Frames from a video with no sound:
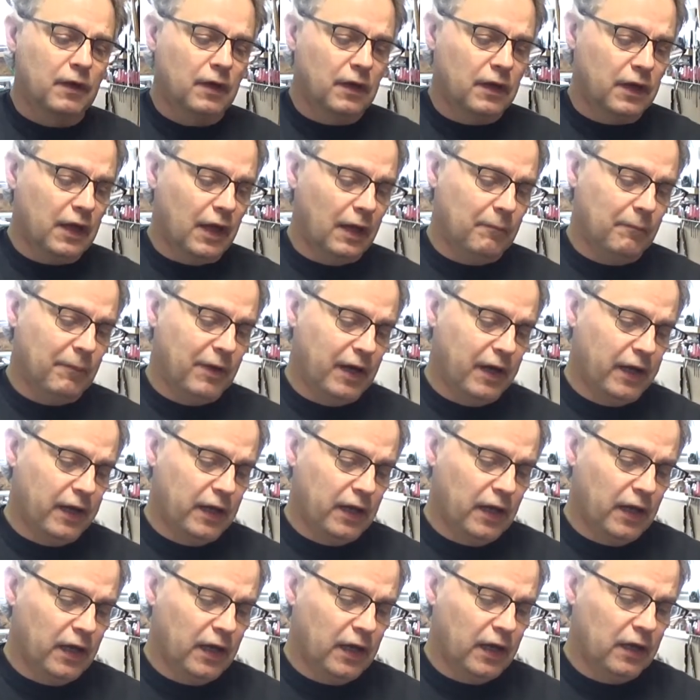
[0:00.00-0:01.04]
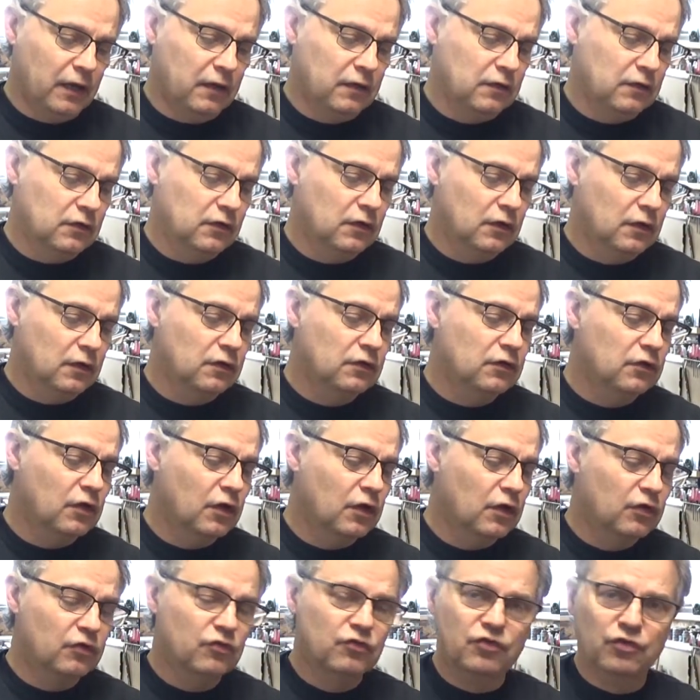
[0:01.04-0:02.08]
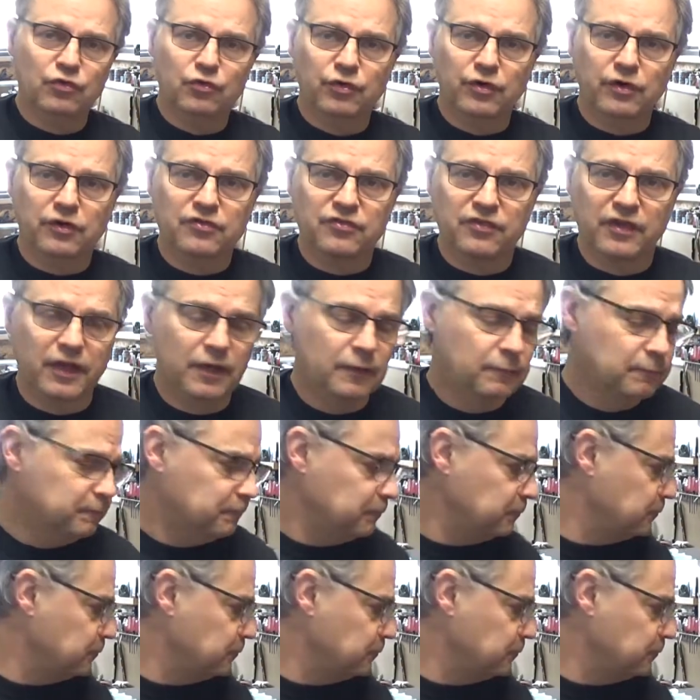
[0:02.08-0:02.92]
I got my uh, tuners in.